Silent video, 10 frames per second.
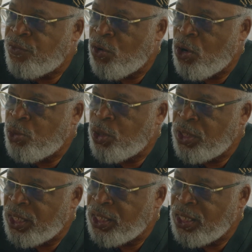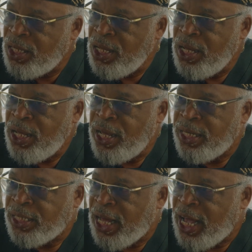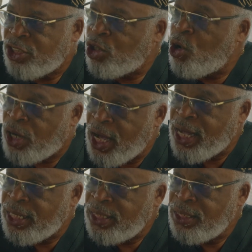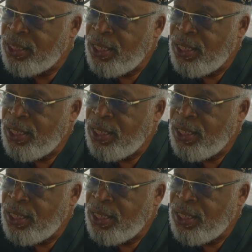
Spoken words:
form, or another, in cash or kind.